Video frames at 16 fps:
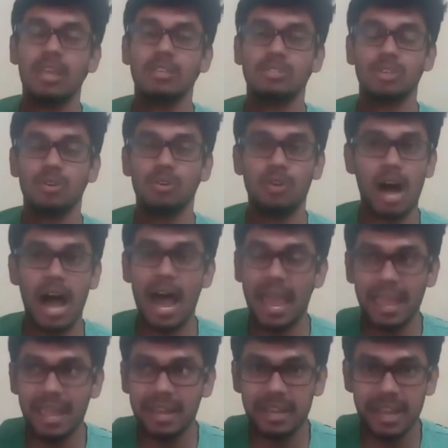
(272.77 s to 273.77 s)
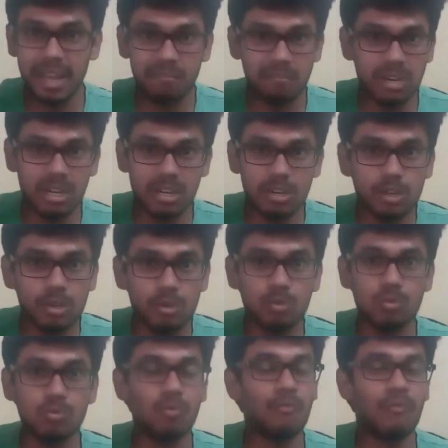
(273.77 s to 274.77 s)
So I never
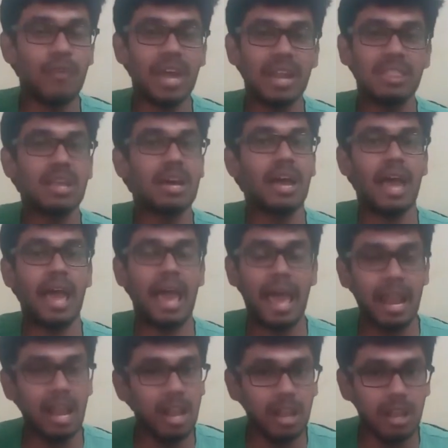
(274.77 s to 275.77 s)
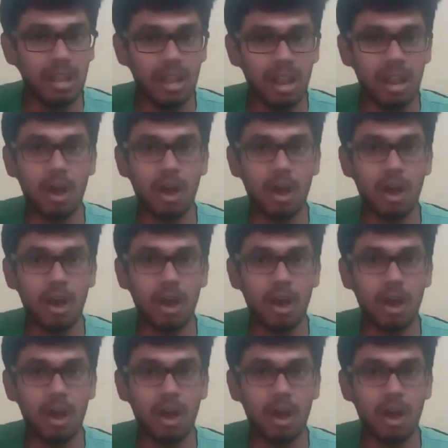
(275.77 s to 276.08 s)
knew where the hell